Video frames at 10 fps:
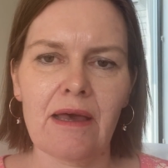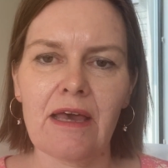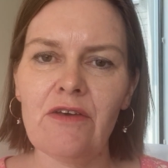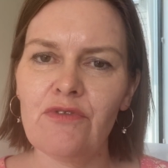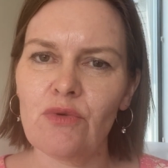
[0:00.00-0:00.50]

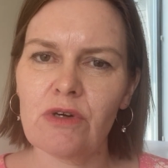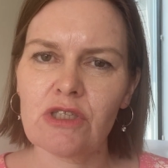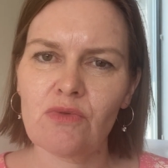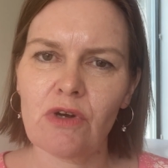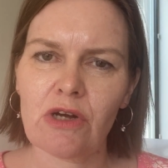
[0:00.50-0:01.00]
If you want
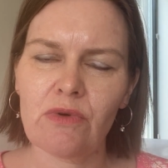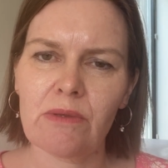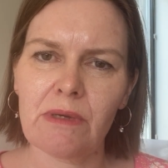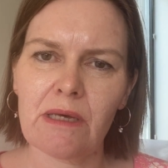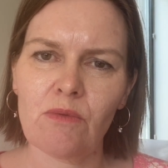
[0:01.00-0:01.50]
to work with
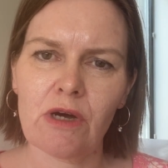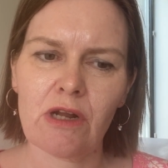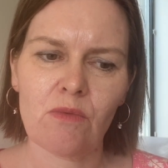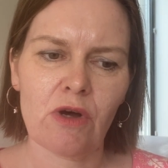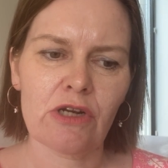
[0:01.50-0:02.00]
me
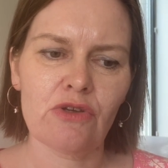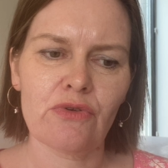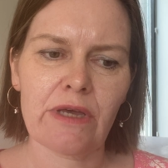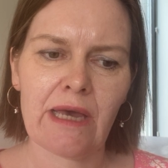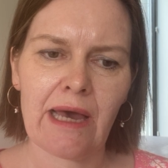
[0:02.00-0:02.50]
one-on-one, you
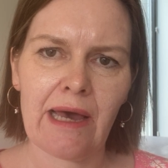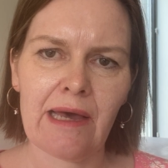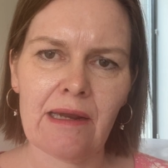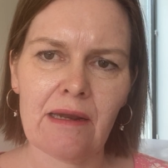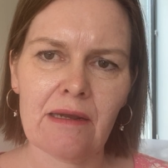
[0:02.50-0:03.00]

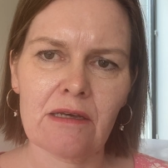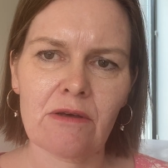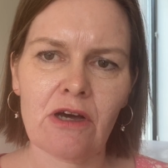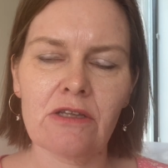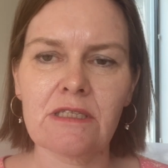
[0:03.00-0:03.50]
can
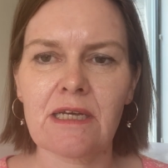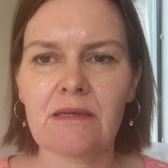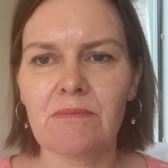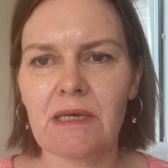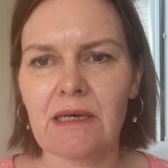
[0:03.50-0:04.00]

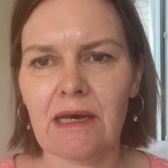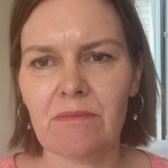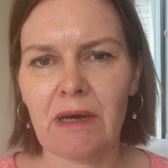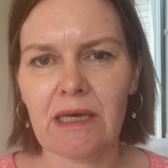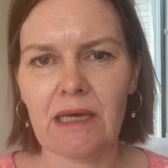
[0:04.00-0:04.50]
contact me at
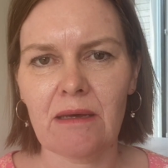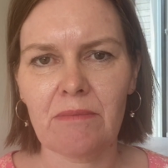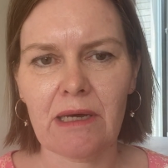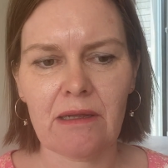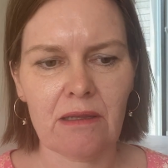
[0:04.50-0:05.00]
my
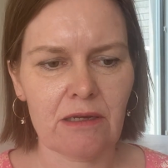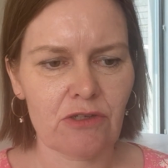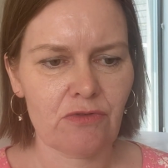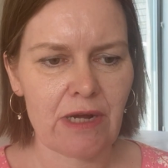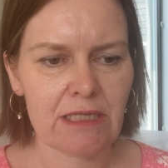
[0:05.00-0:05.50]
email
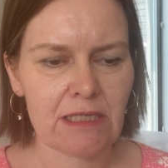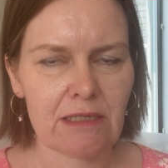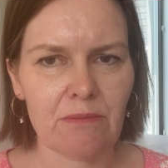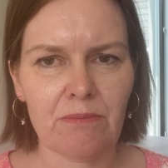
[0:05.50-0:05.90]
address,